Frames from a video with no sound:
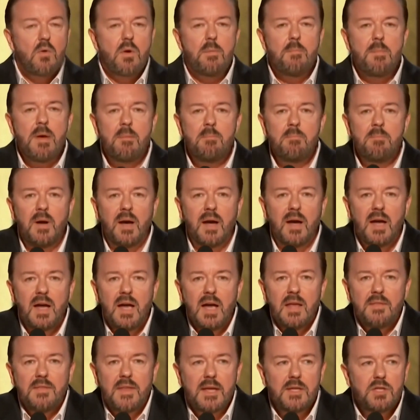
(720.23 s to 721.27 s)
Remember,
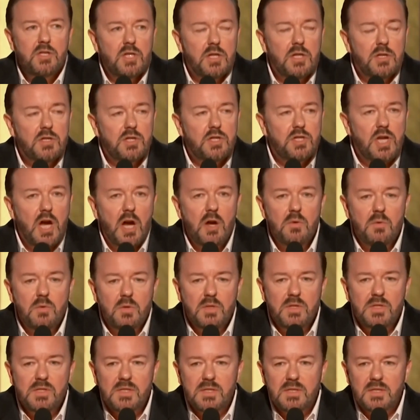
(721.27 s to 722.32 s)
they're just
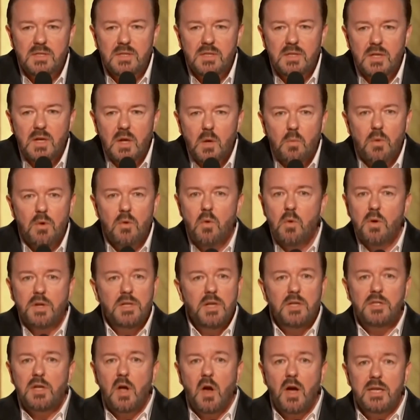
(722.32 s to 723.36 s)
jokes. We're all going
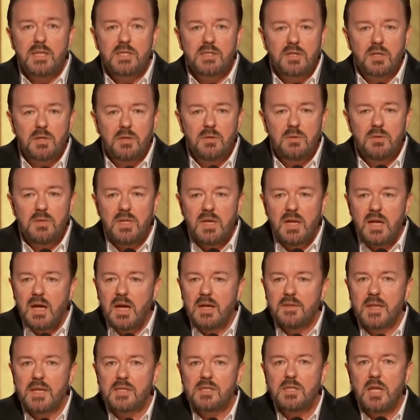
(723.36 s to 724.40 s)
to die soon,
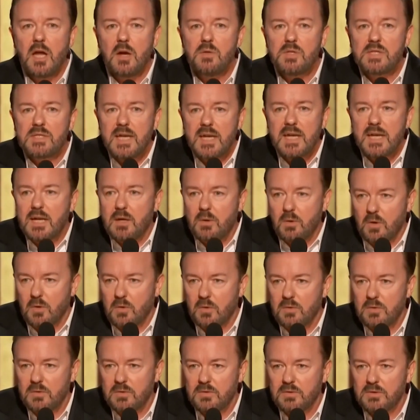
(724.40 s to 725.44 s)
and there's no sequel.
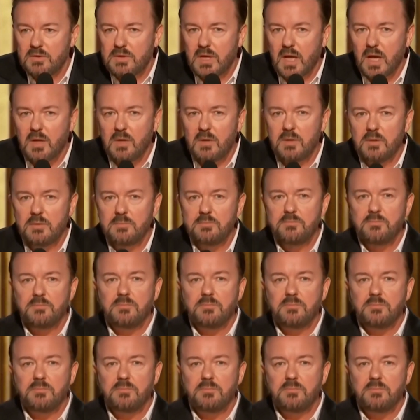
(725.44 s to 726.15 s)
So,